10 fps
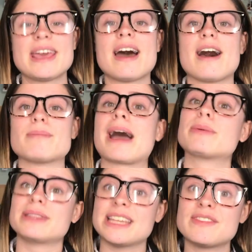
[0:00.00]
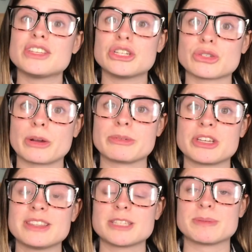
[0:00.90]
I will leave in the
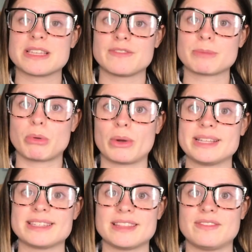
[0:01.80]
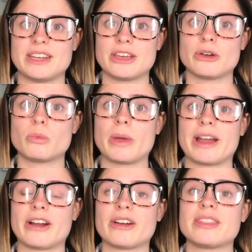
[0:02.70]
description the specific points in the video
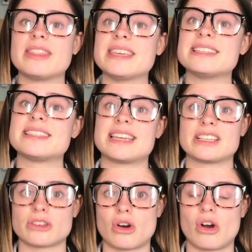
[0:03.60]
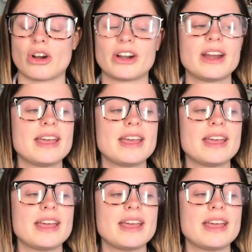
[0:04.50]
where these things are.